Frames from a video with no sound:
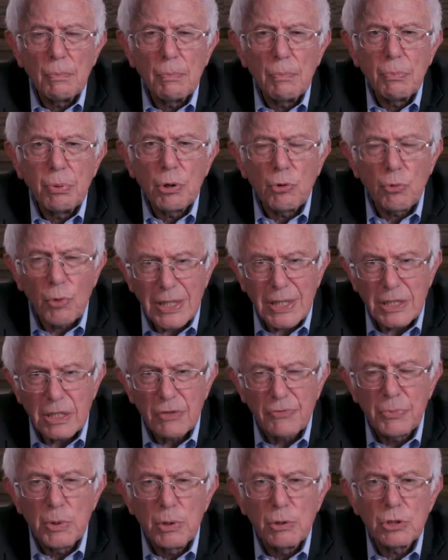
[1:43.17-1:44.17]

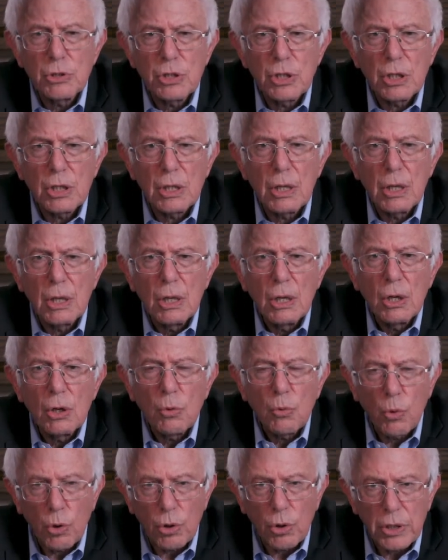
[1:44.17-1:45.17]
progressive music,
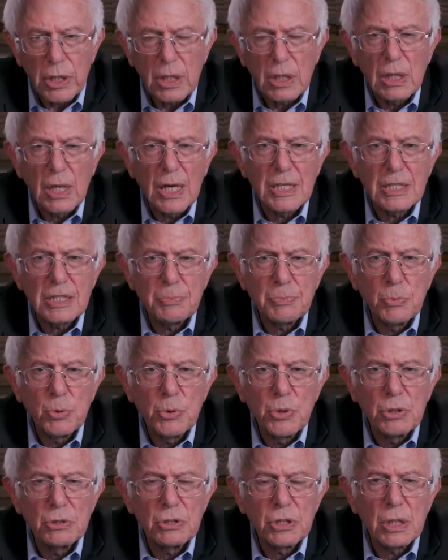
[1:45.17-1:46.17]
working class
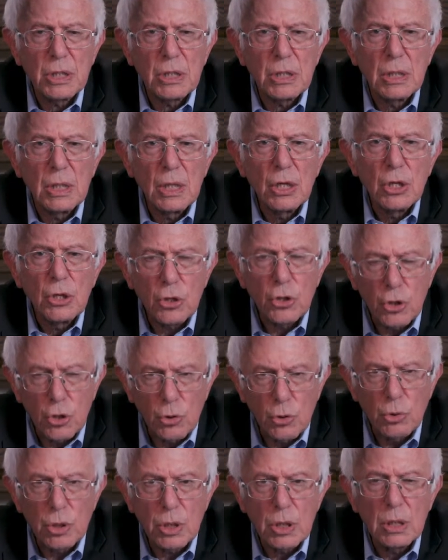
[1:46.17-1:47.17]
music,
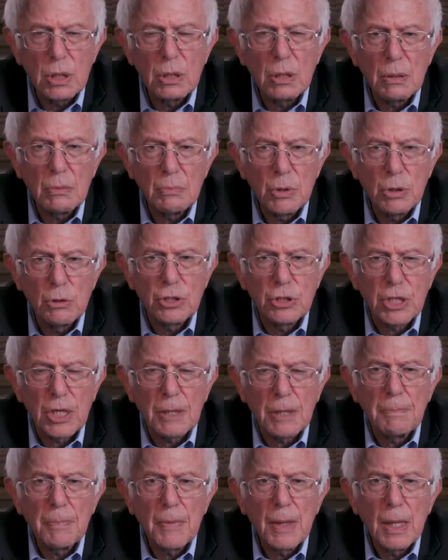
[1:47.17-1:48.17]
union music.
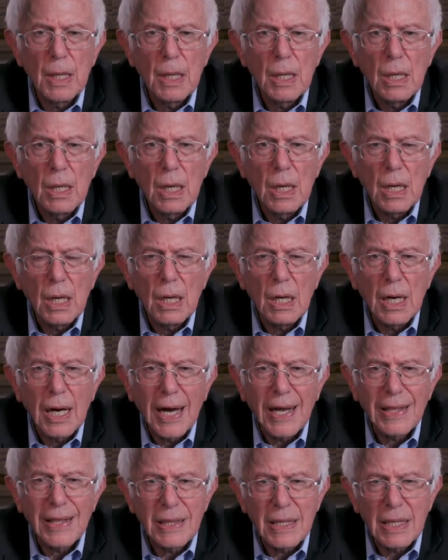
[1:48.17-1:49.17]

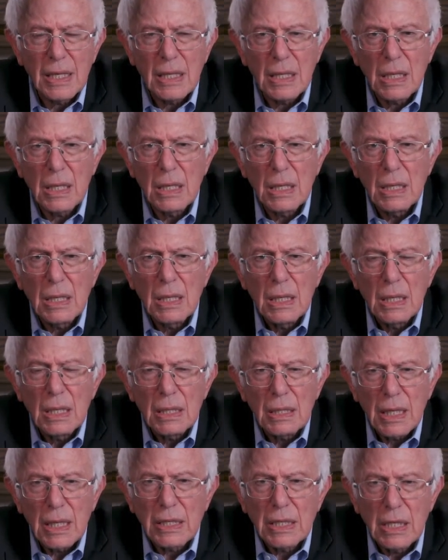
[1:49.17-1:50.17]
I think
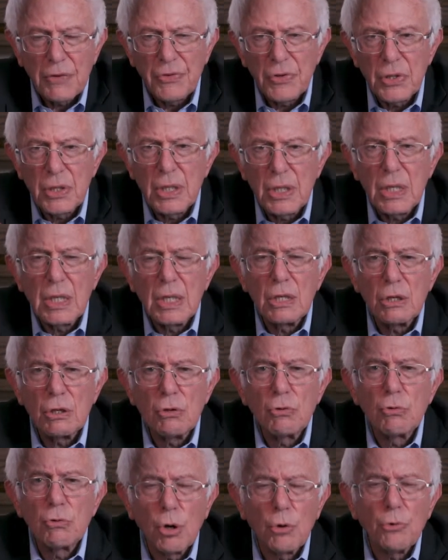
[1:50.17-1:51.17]
that given the
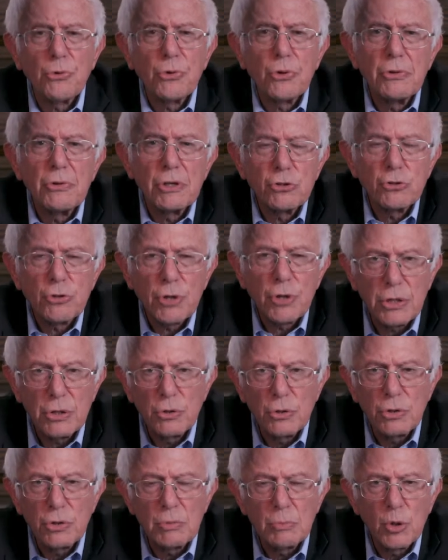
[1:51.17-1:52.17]
growth of the trade
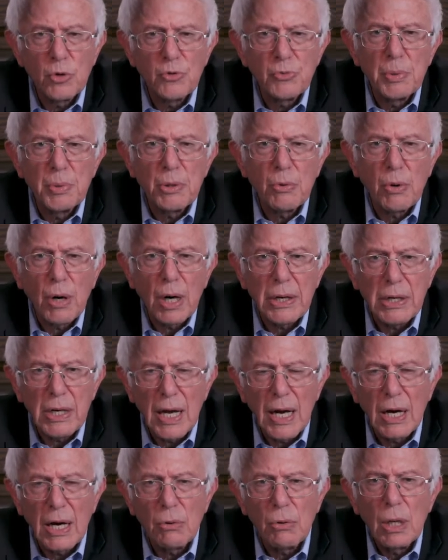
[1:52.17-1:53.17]
union movement right
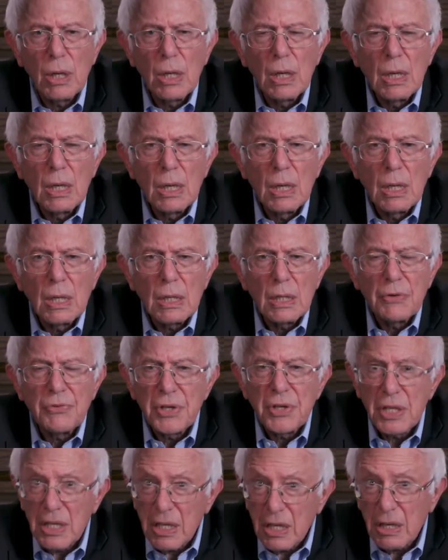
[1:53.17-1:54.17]
now,
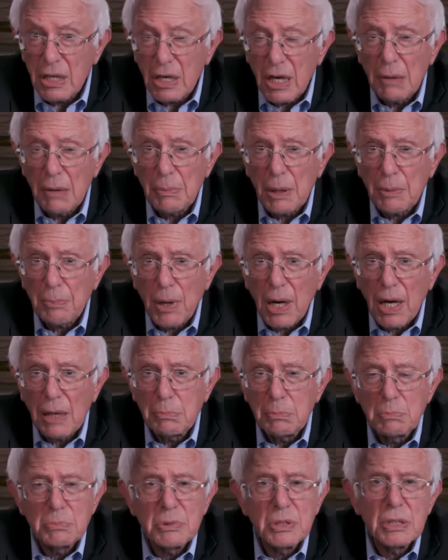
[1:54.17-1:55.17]
given the economic
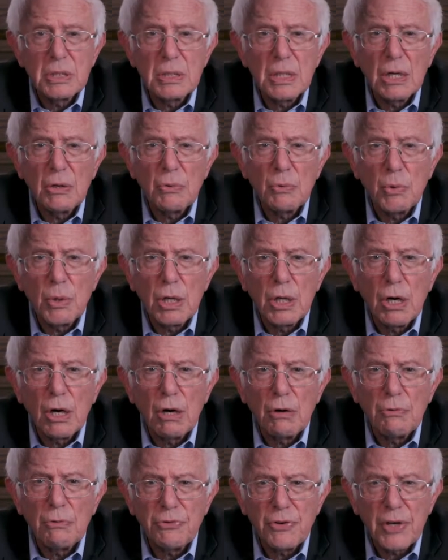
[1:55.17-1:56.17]
problems that we
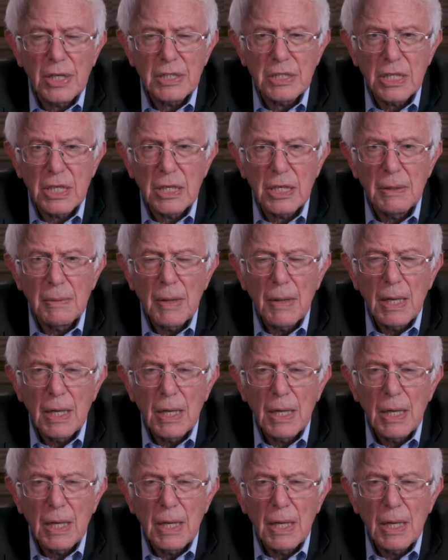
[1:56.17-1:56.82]
are facing,